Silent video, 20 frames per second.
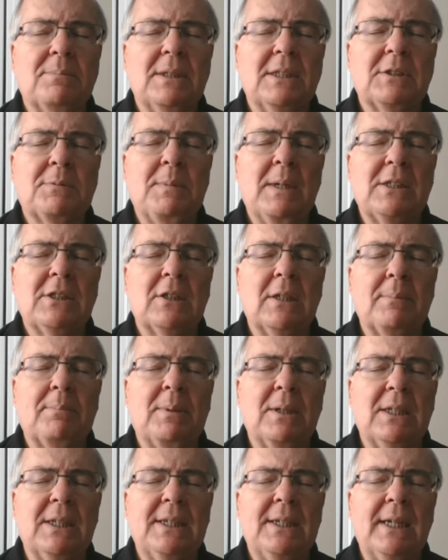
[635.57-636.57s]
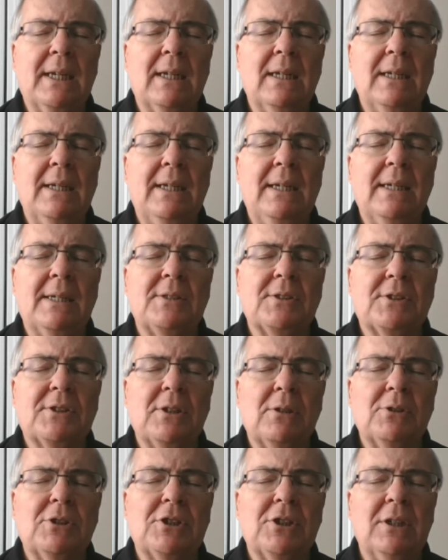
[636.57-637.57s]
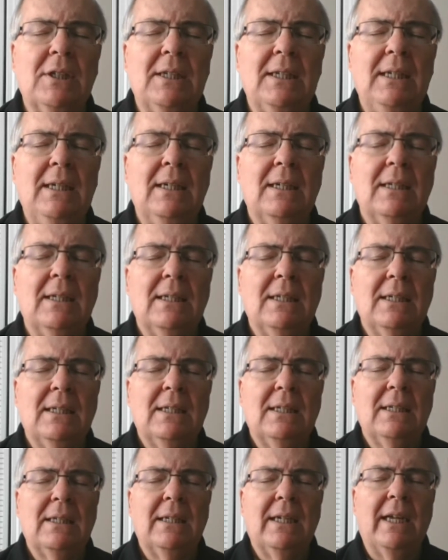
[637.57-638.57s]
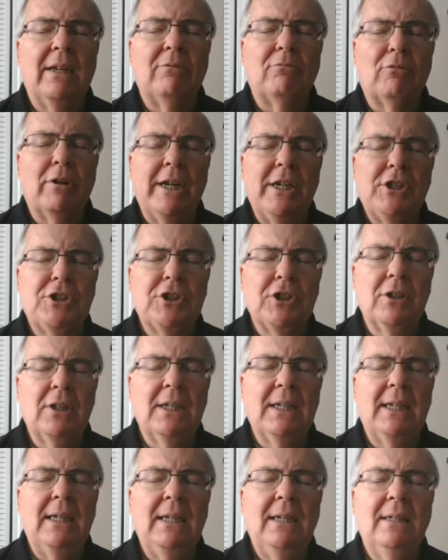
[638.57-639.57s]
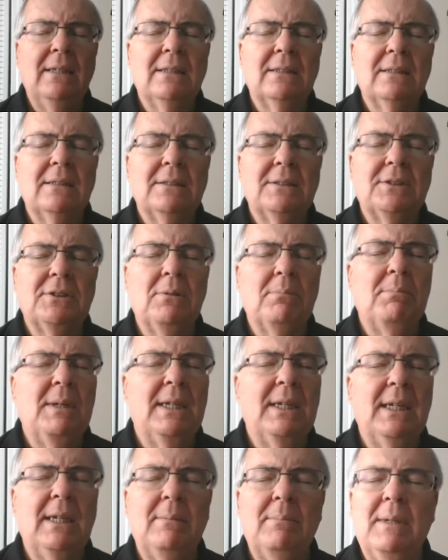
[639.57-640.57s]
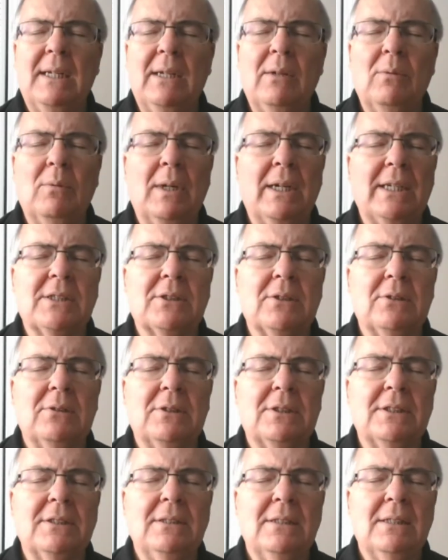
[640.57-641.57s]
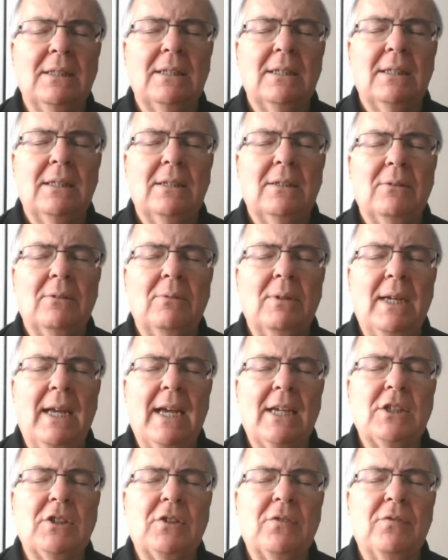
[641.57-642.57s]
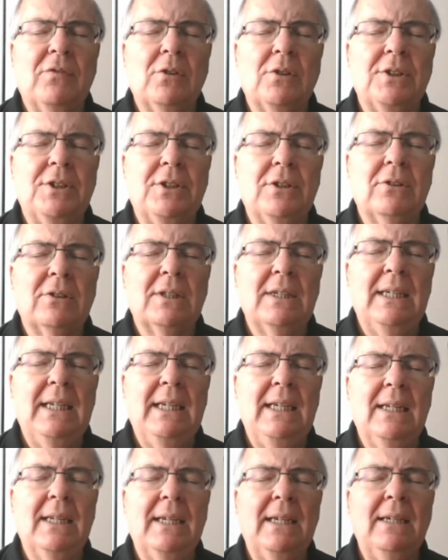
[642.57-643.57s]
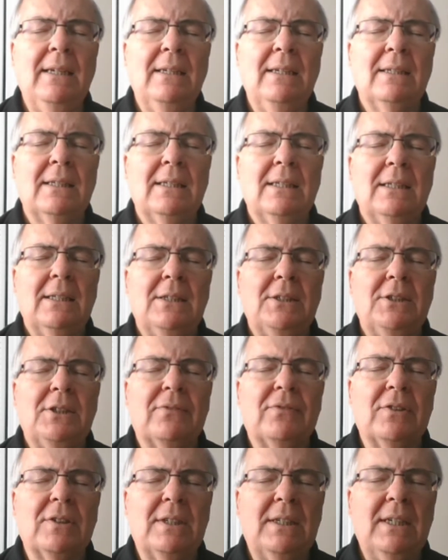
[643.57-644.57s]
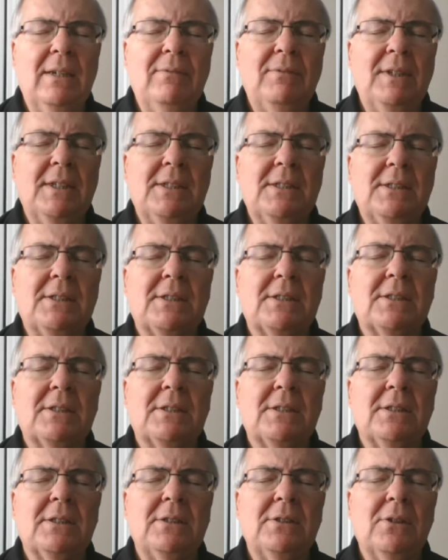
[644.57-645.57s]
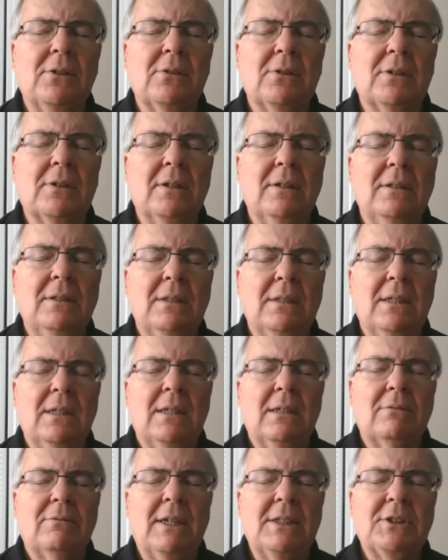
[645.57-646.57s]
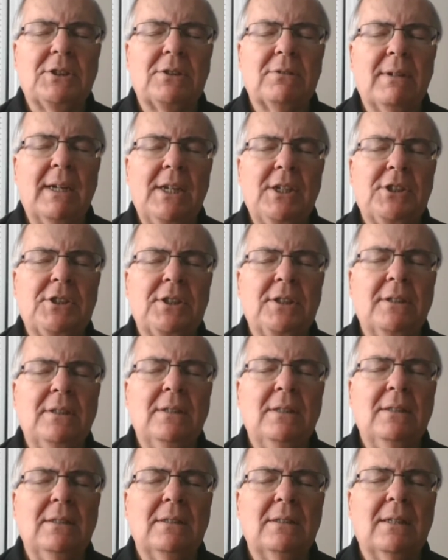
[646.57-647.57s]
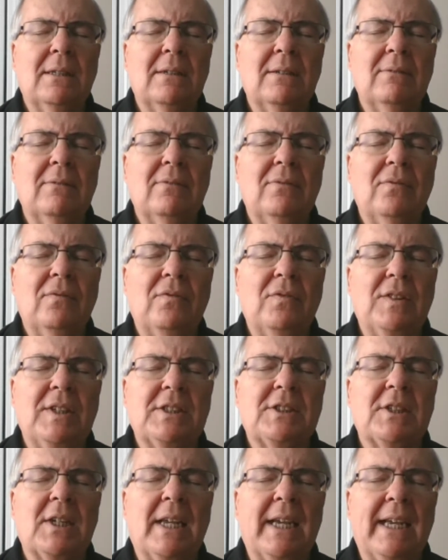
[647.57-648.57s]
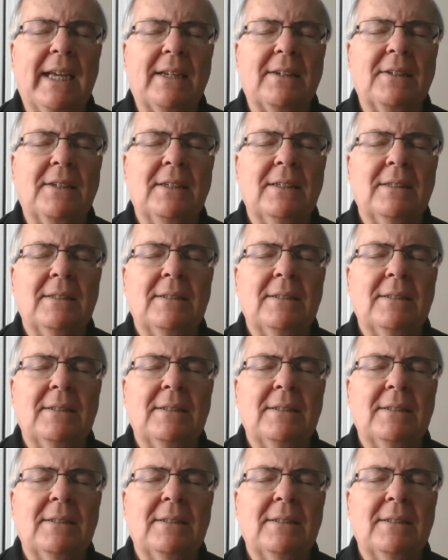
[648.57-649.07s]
especially politically and socially and racially, so many, many ways, Lord. We ask for your healing, your forgiveness, your restoration of this land.